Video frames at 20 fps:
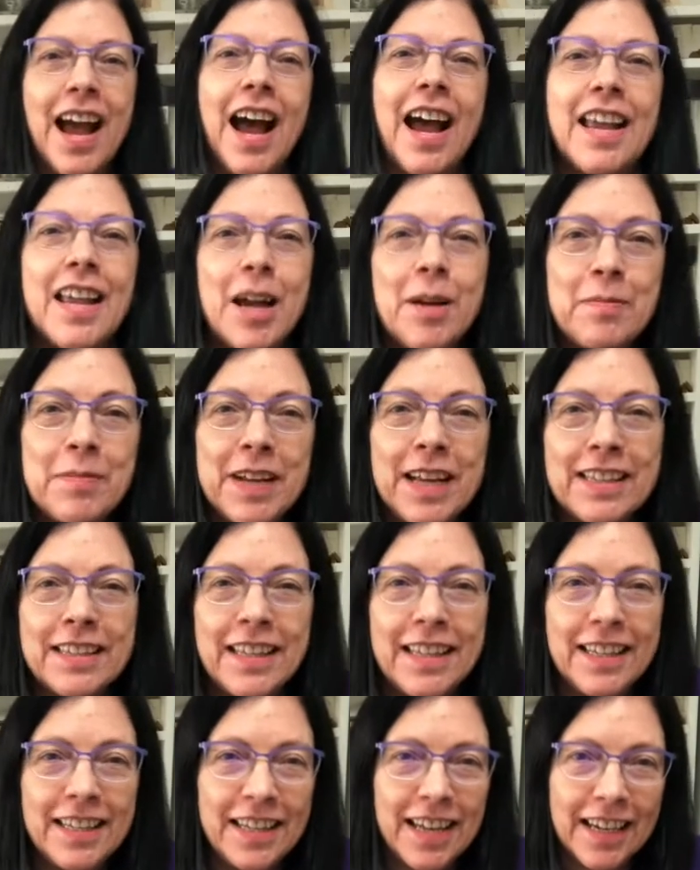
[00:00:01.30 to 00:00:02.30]
I am
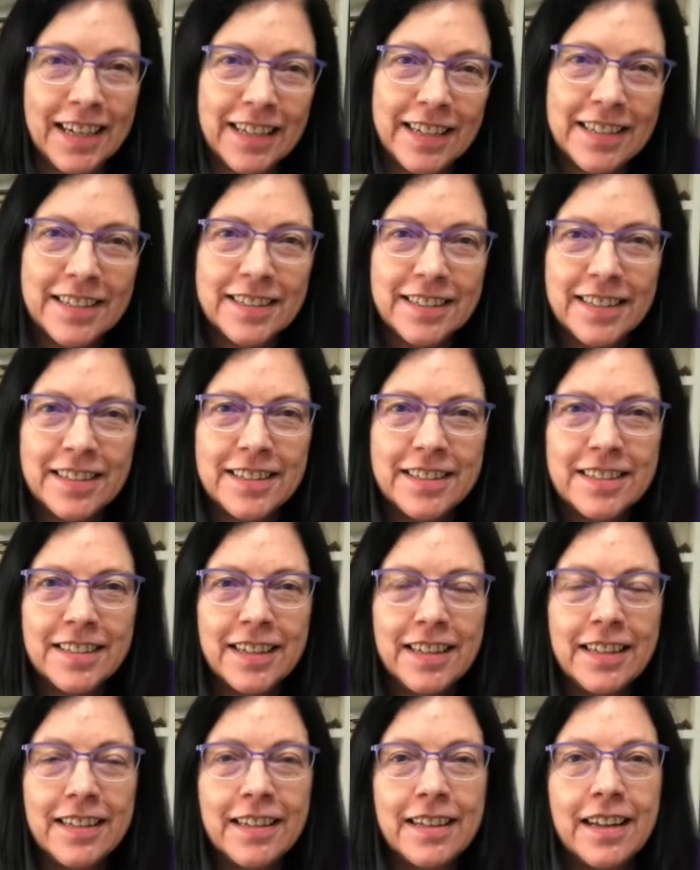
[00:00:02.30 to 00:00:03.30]
Catalina
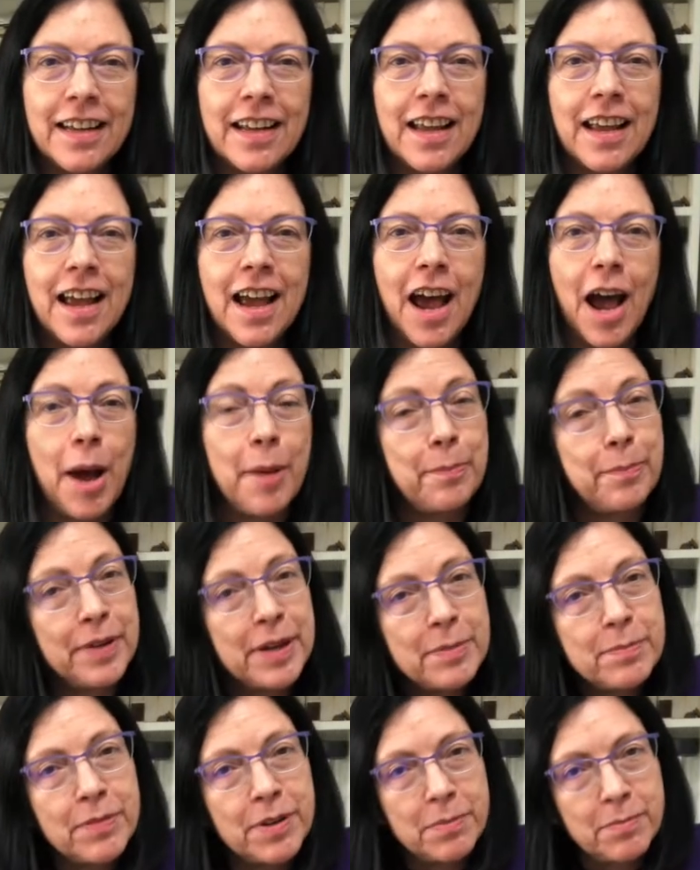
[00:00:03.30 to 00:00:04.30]
Christensen, a
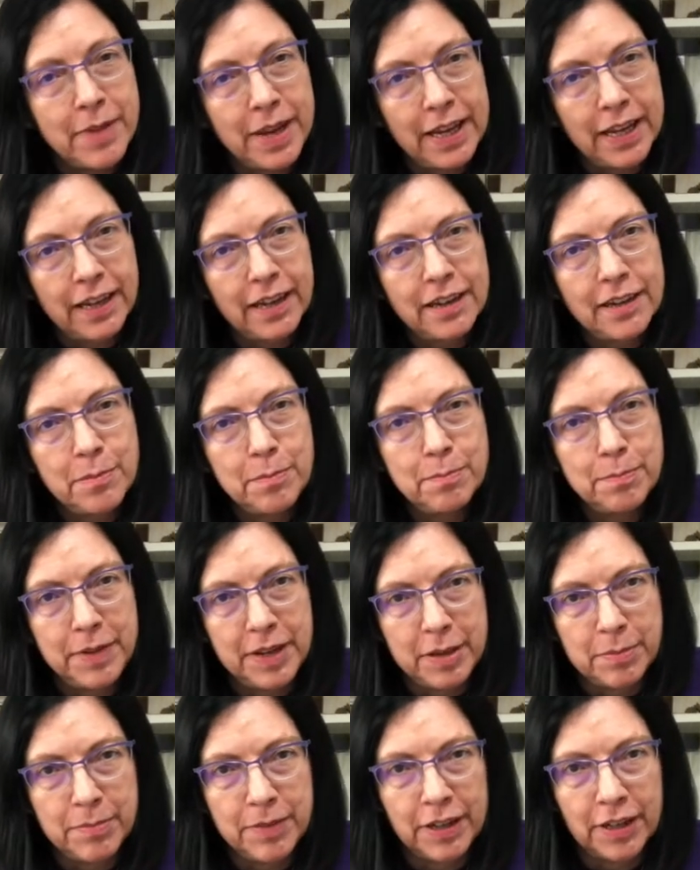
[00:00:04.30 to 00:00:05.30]
pigment maker and
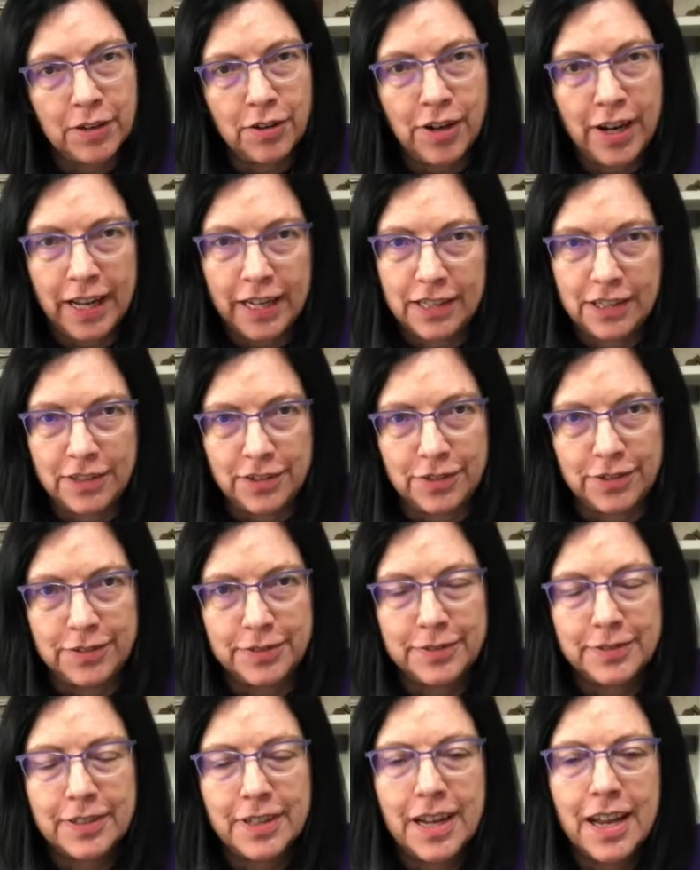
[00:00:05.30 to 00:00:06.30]
pigment collector.
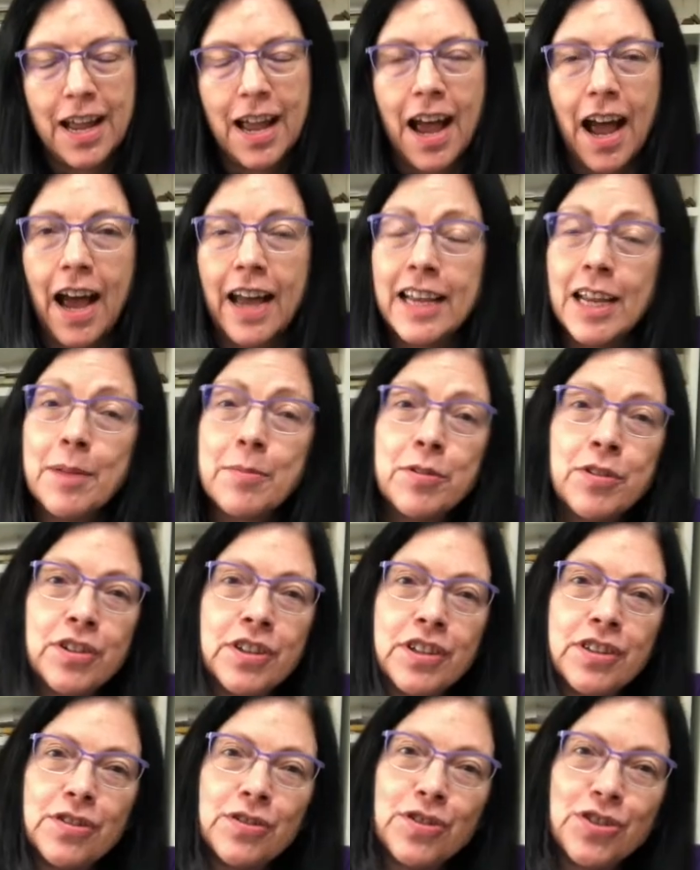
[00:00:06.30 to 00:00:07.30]
I am
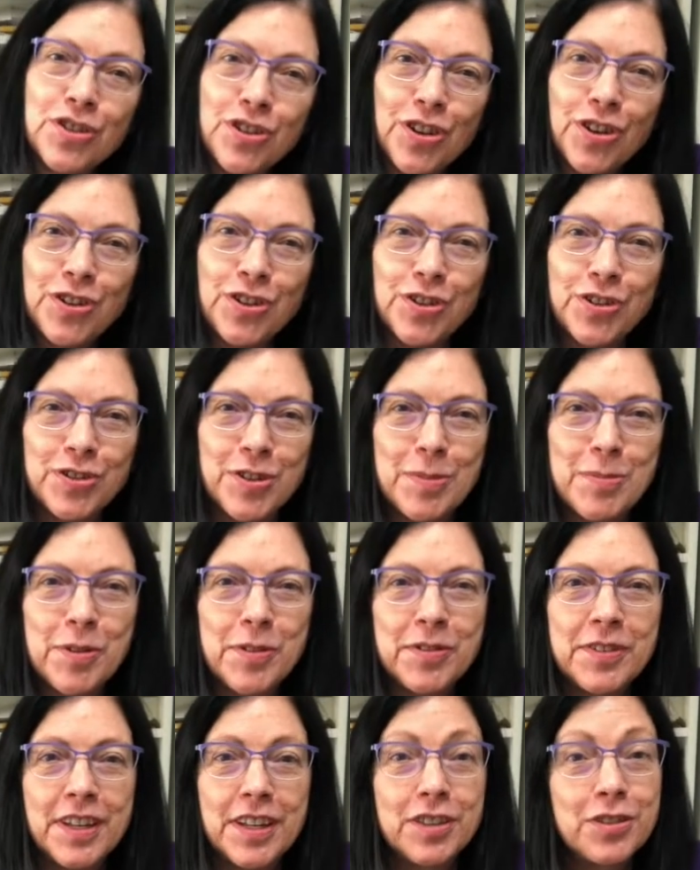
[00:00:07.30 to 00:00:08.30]
going to show you some
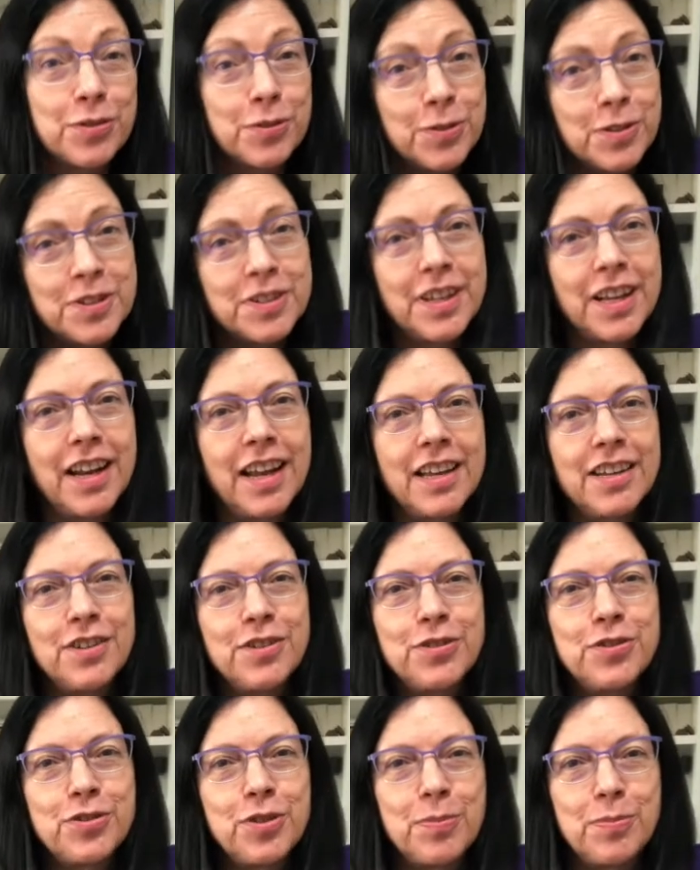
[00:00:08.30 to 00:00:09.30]
of the tools that I
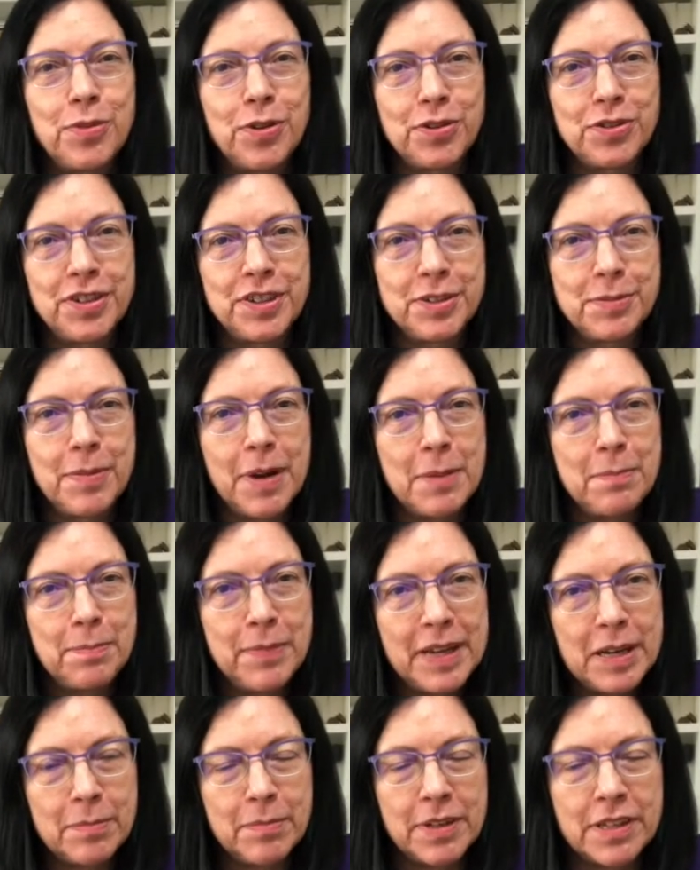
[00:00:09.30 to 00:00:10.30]
use to process my
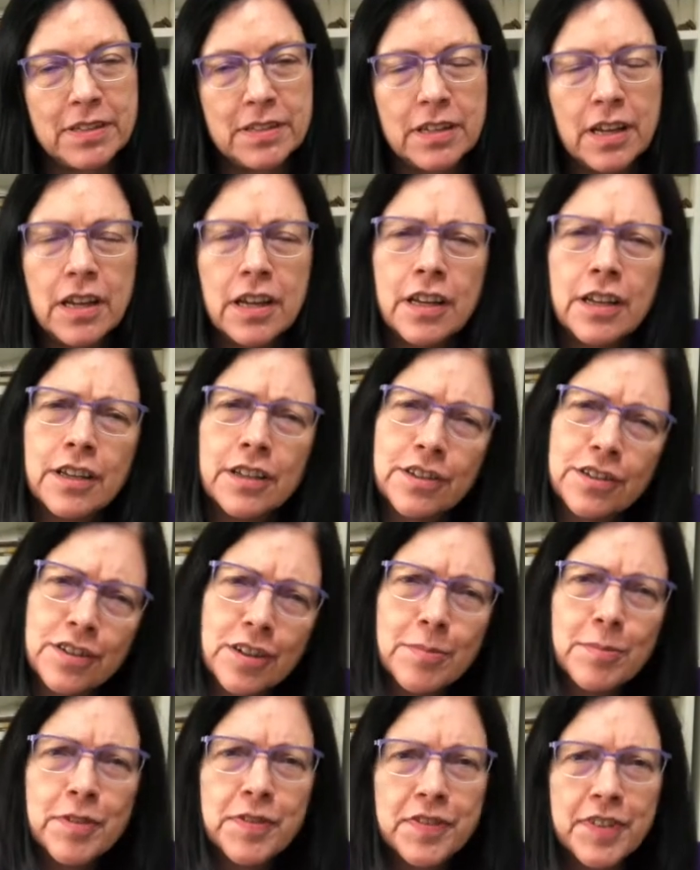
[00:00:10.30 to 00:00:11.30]
pigments.
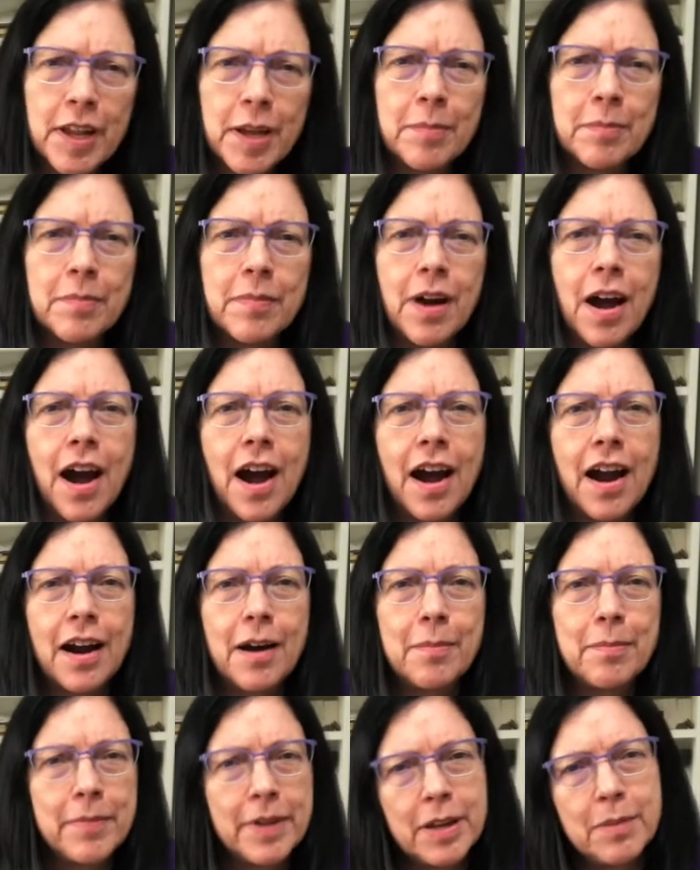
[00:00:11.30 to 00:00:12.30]
Some of them
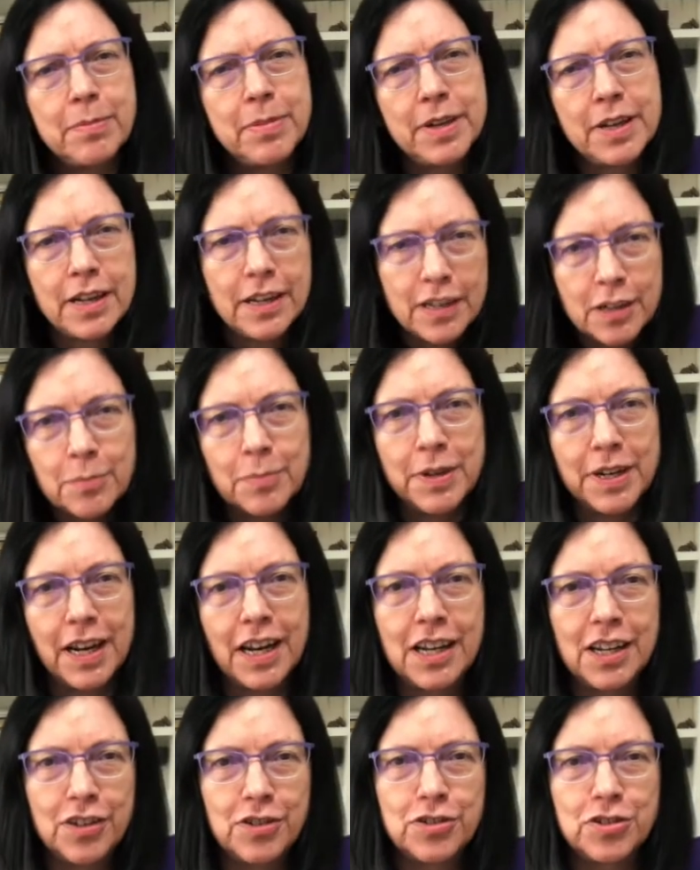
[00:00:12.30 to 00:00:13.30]
are maybe a little bit
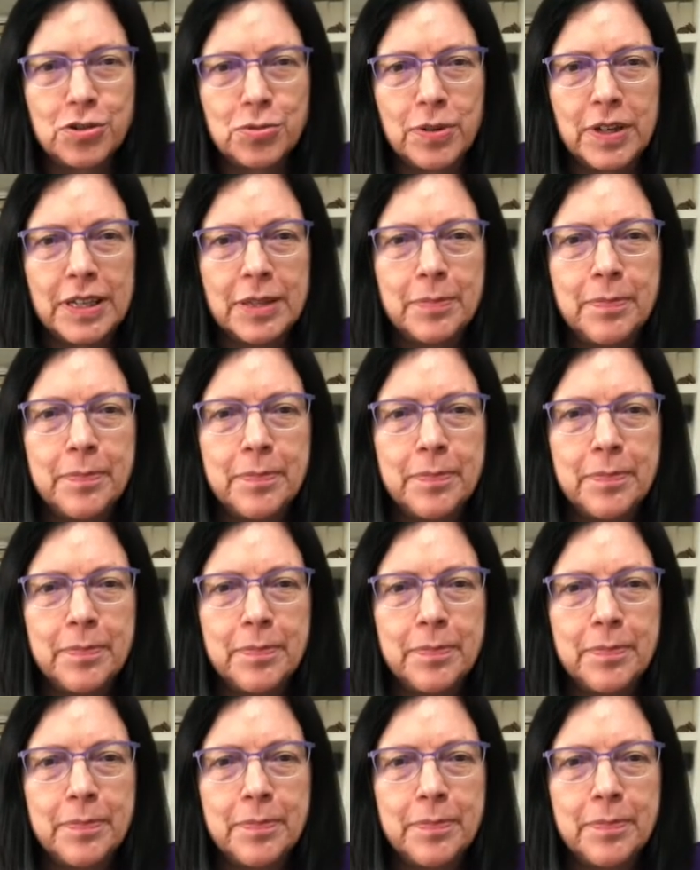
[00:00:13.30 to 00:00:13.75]
unusual.